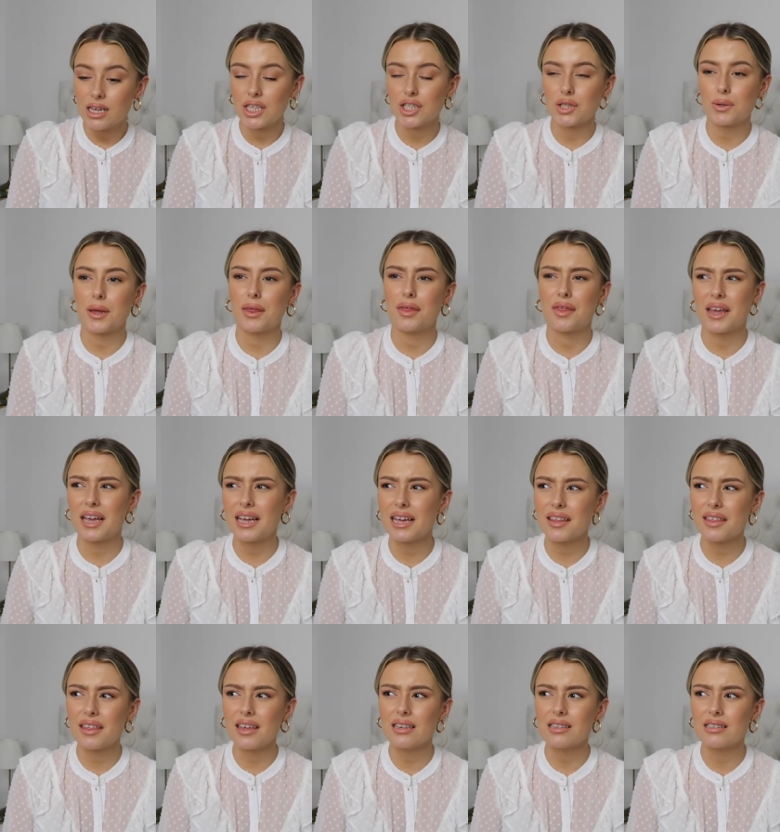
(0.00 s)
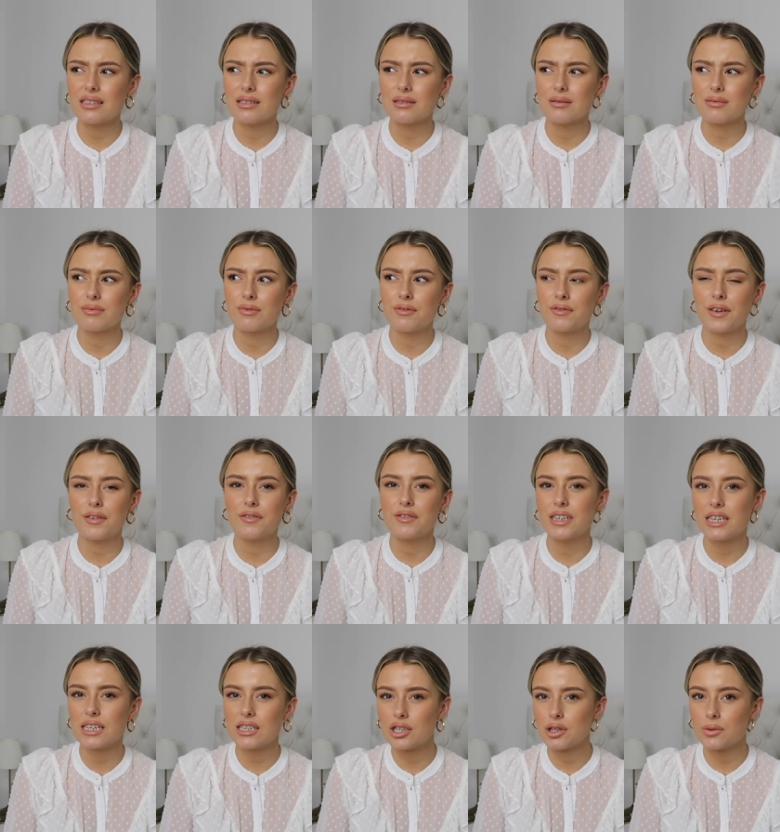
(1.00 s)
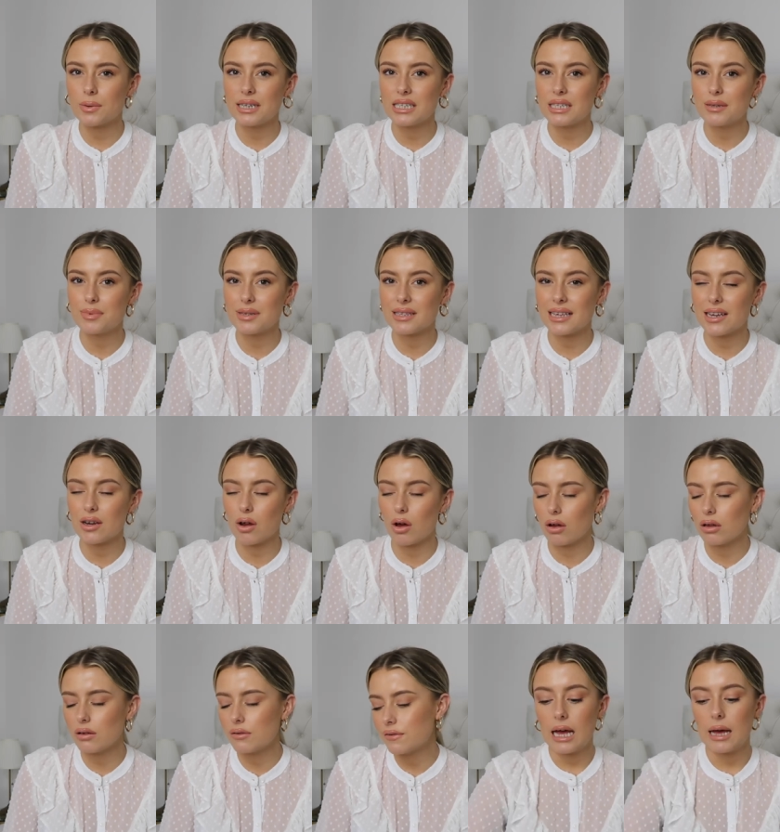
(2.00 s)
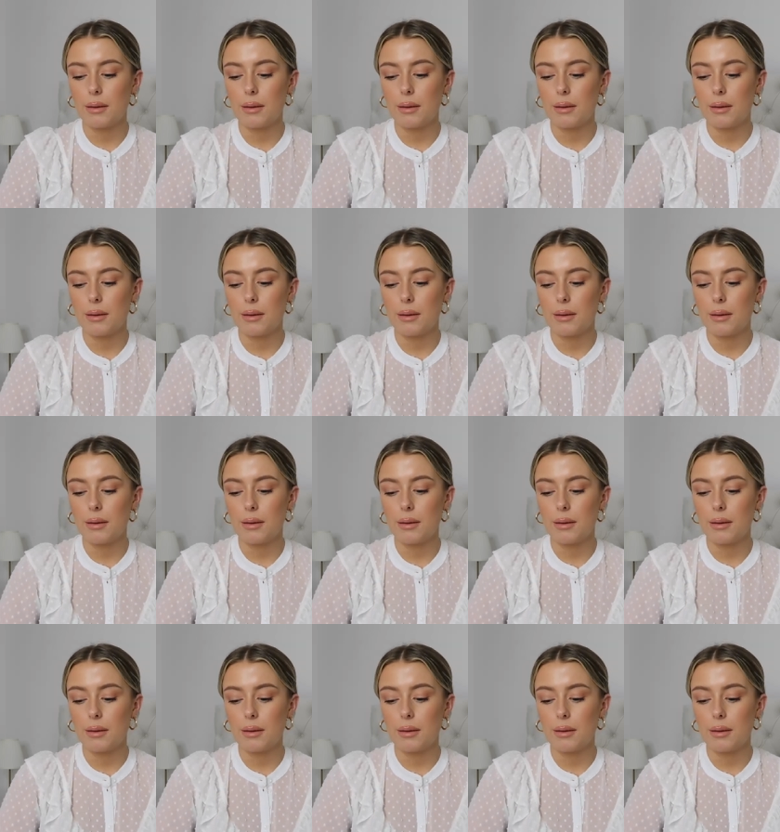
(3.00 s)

So I think that's fifteen to twenty percent off.